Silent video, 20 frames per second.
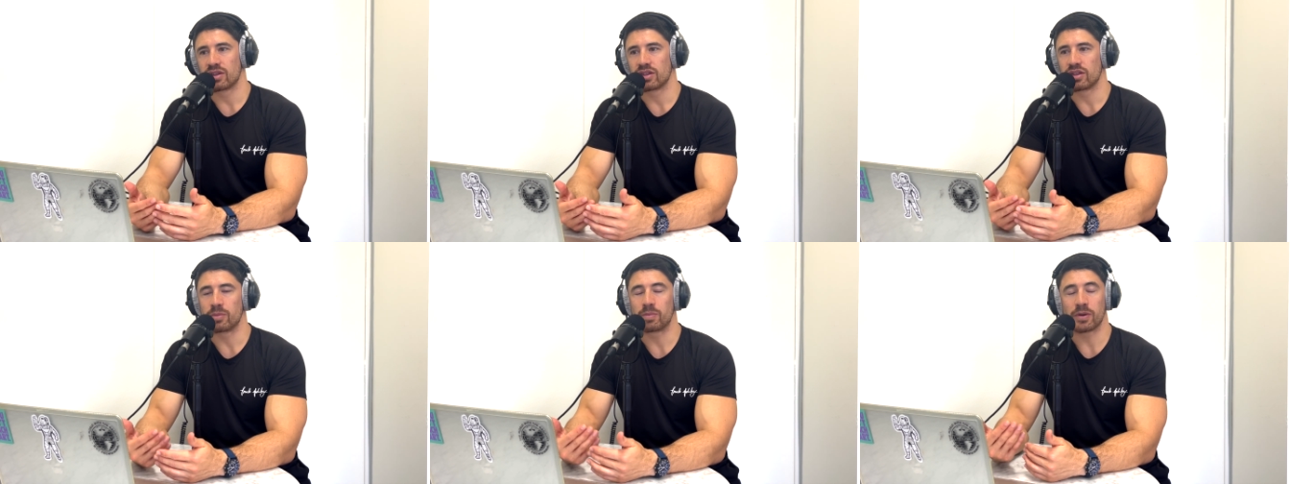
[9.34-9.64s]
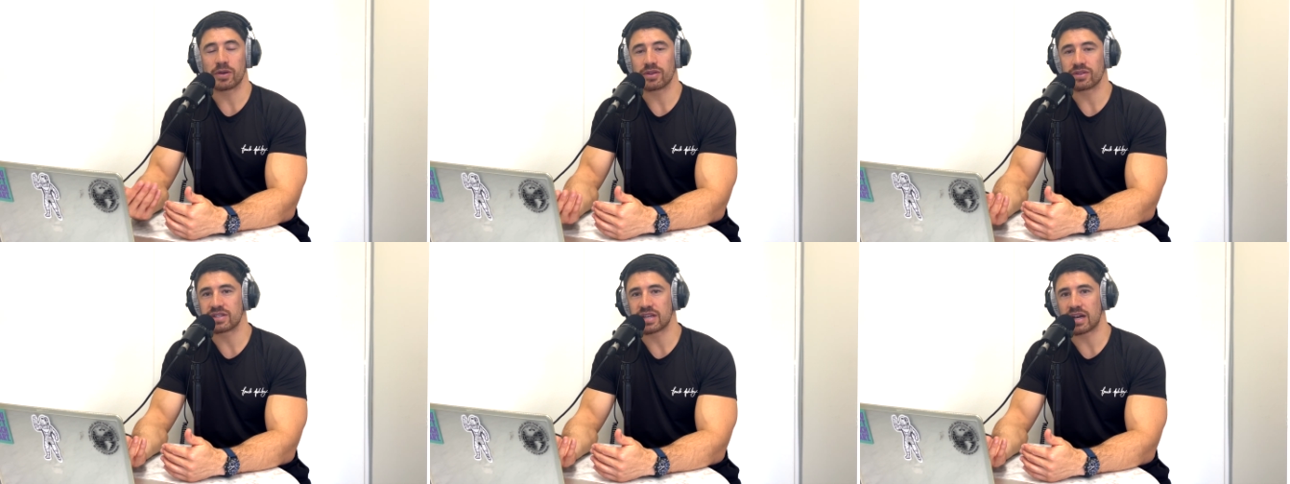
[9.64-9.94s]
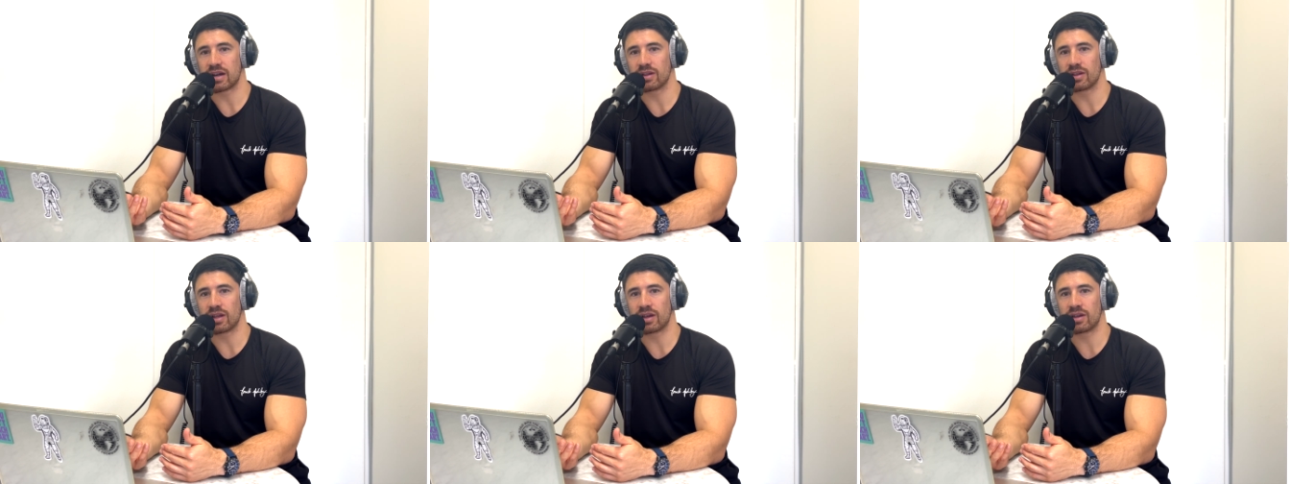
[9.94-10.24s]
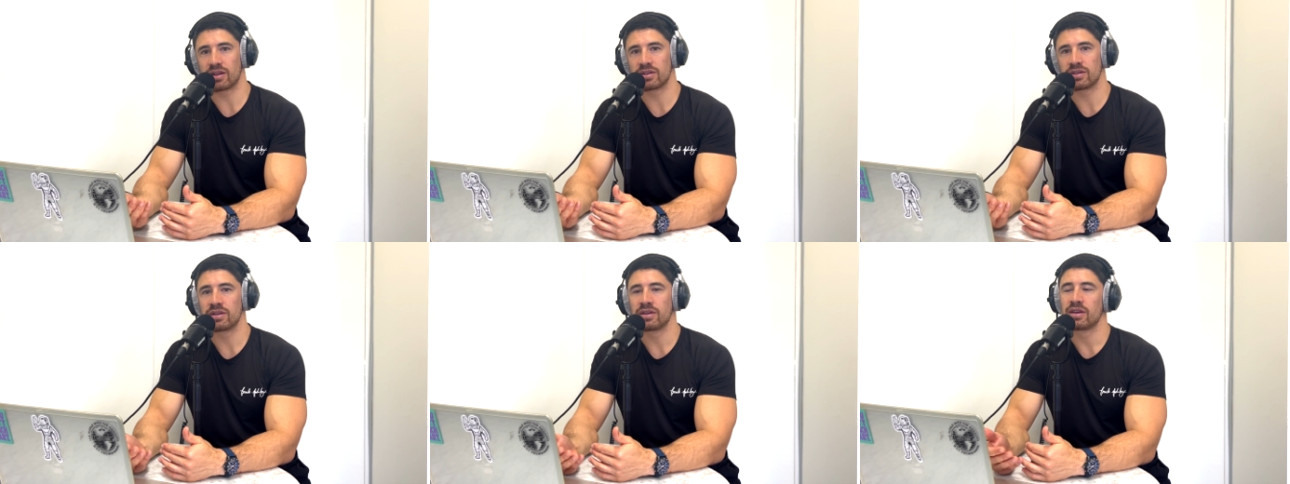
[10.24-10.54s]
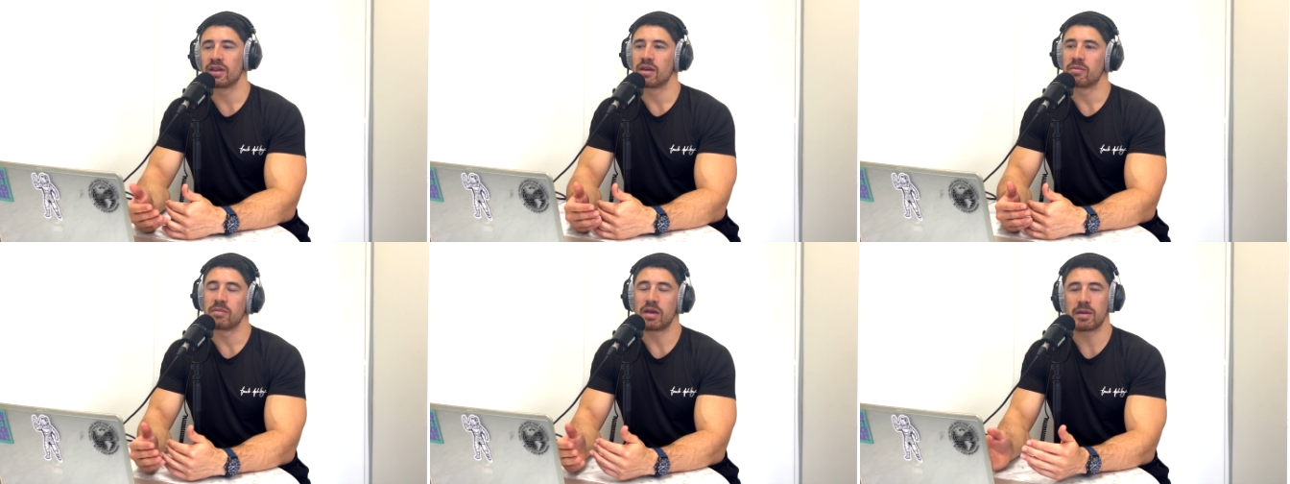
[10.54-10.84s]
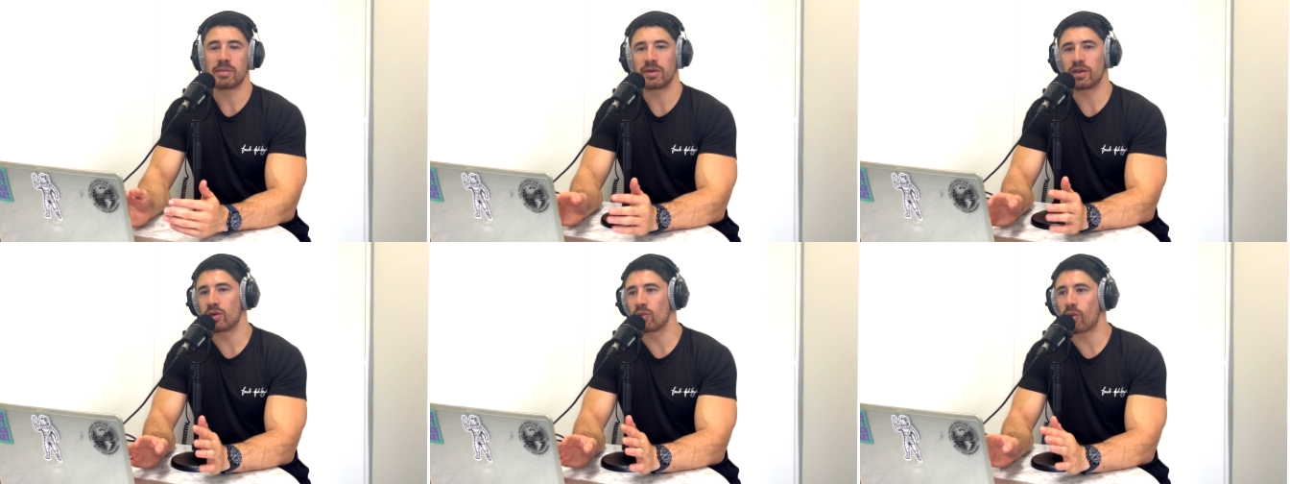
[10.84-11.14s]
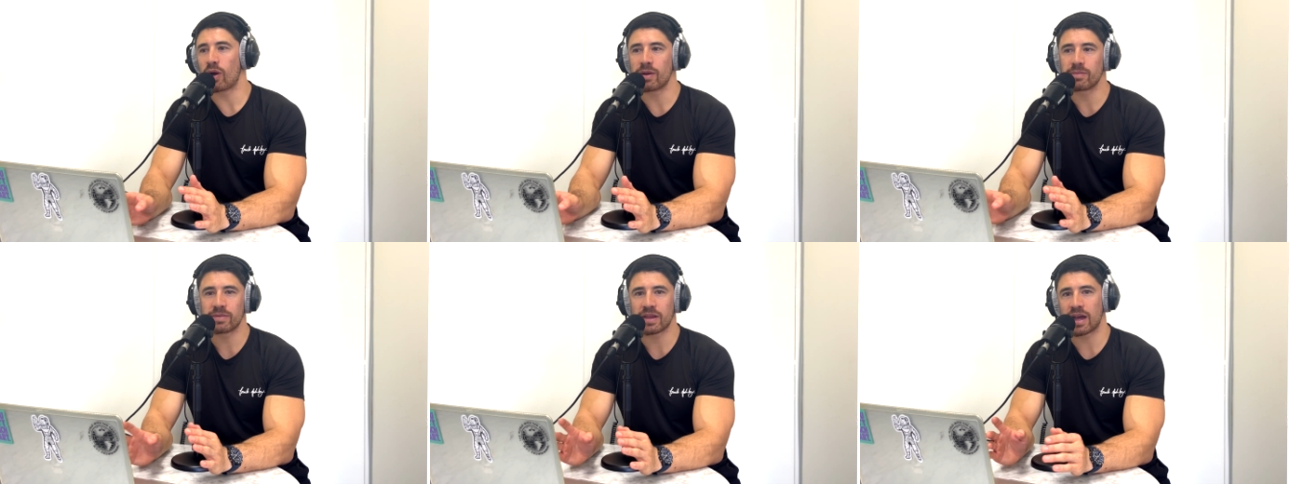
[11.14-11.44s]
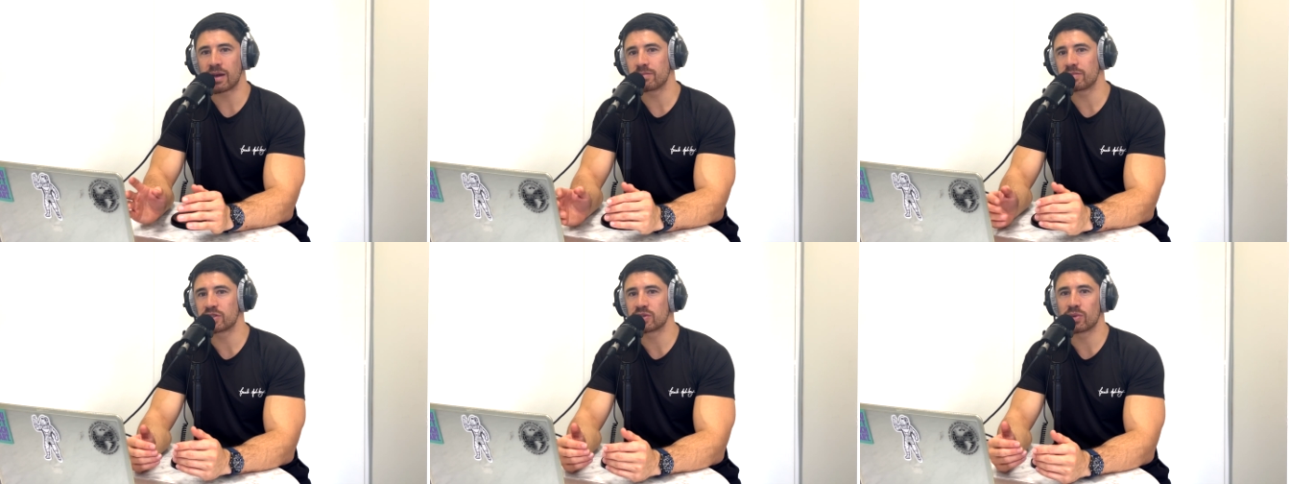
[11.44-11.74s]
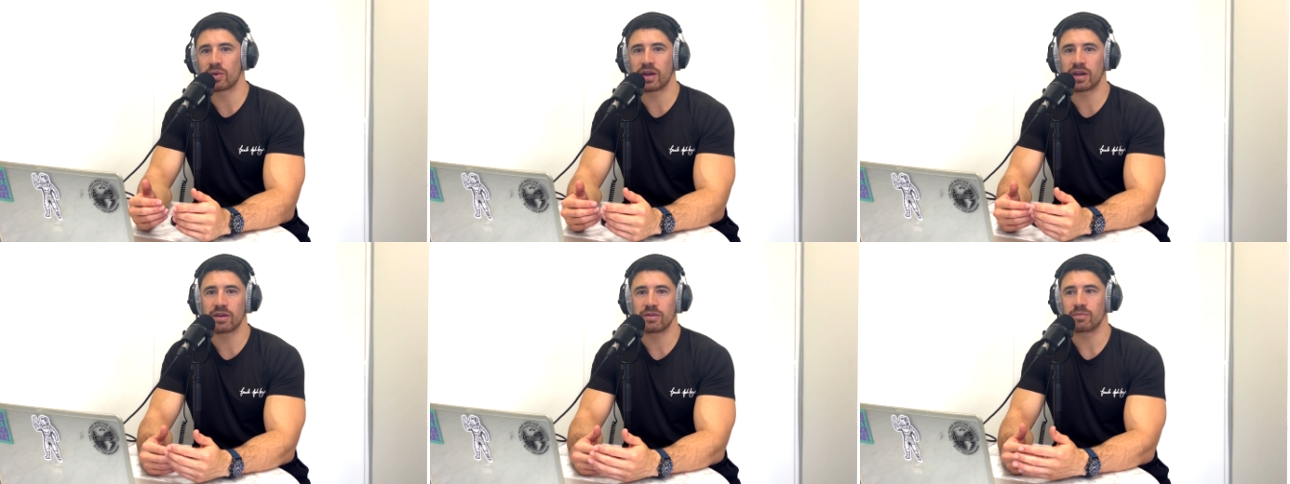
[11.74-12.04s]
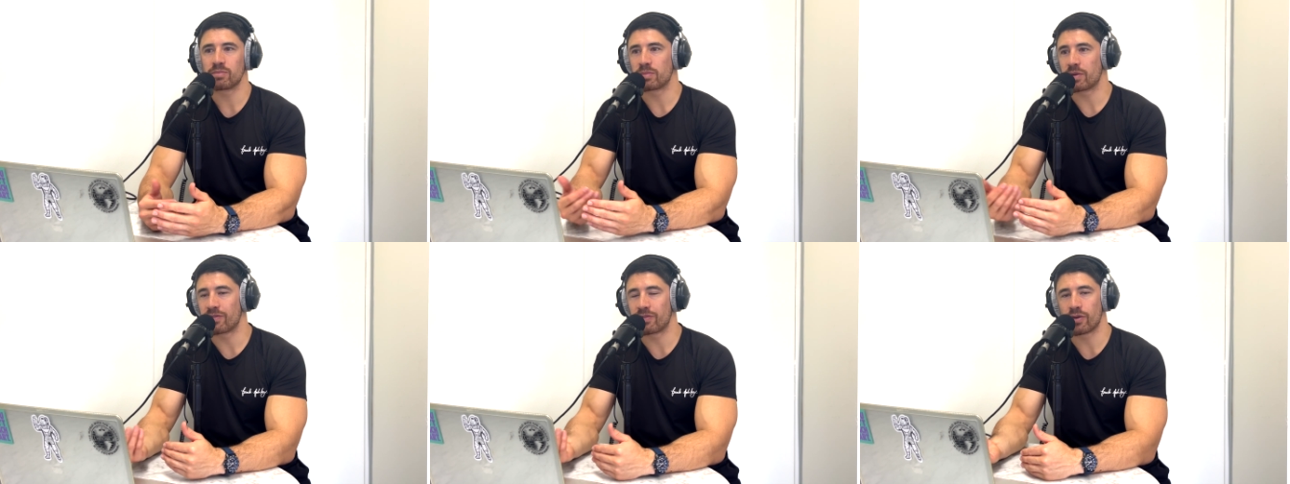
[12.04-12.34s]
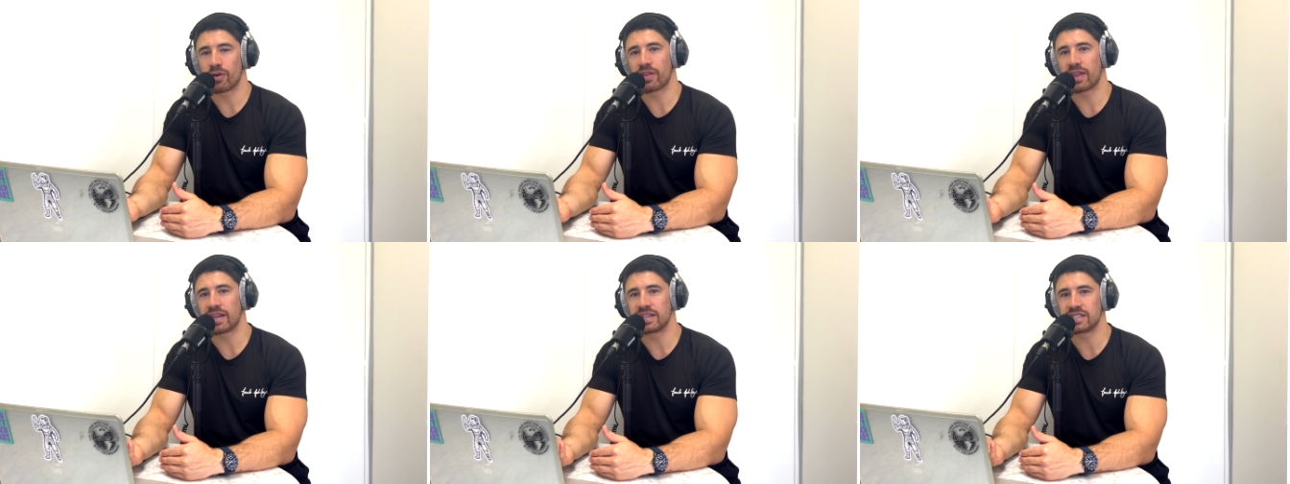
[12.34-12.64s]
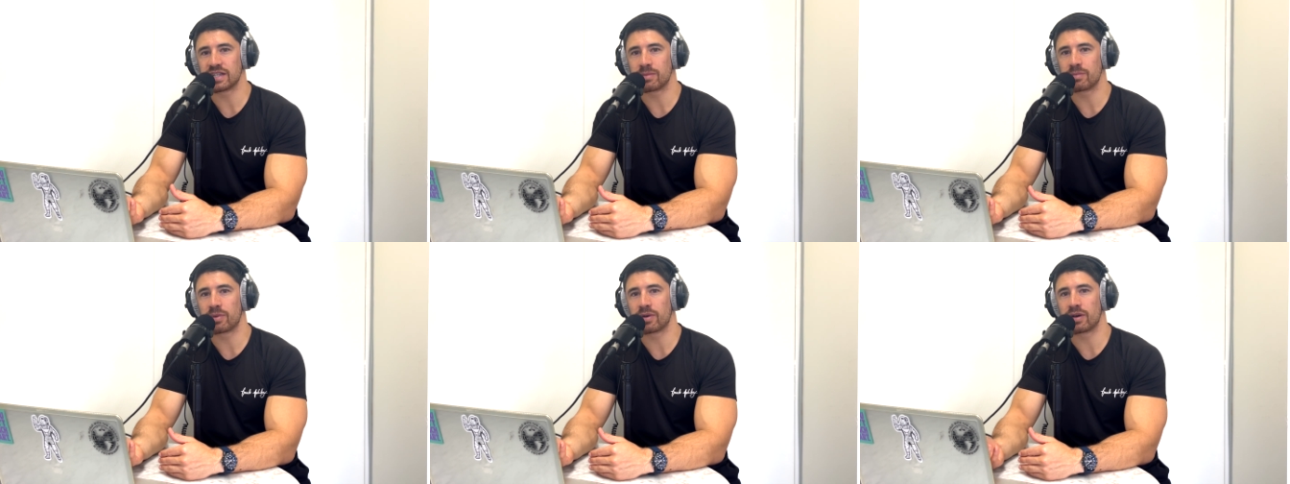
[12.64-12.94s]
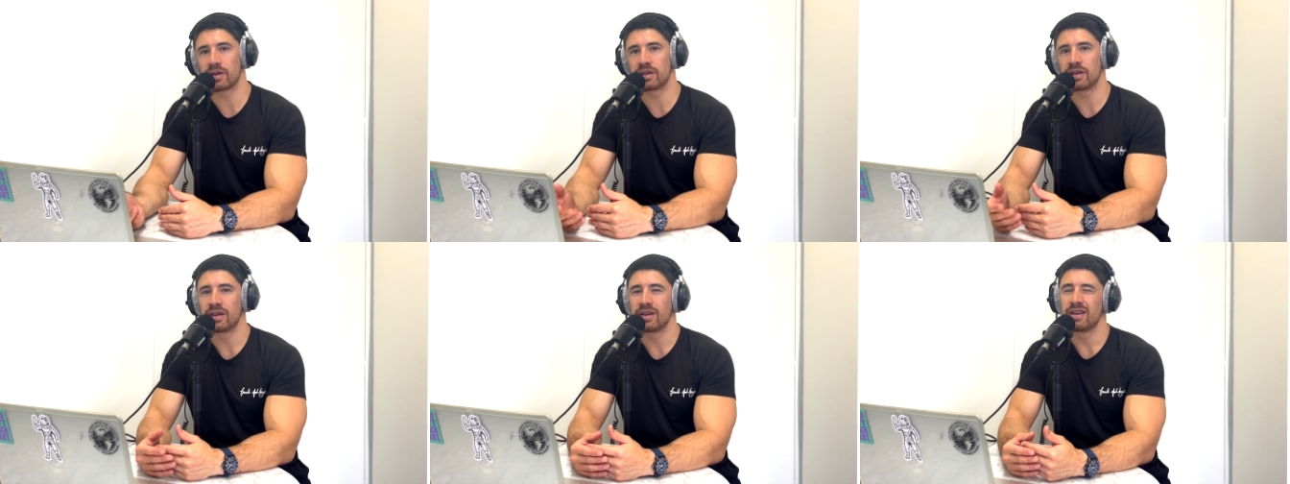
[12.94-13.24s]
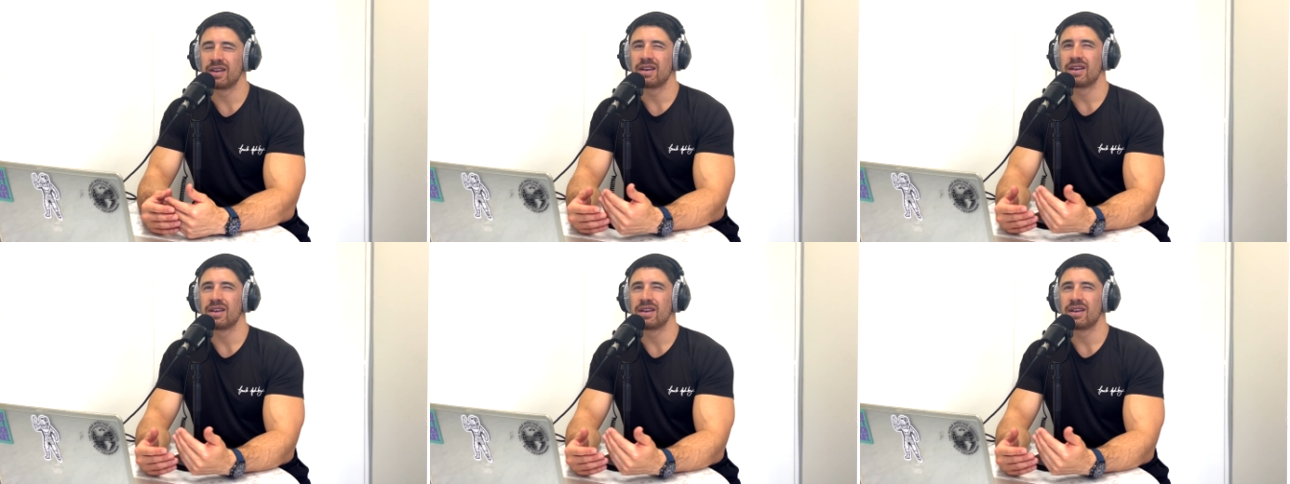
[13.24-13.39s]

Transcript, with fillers: you put your towel on, maybe you wipe down between before they jump on.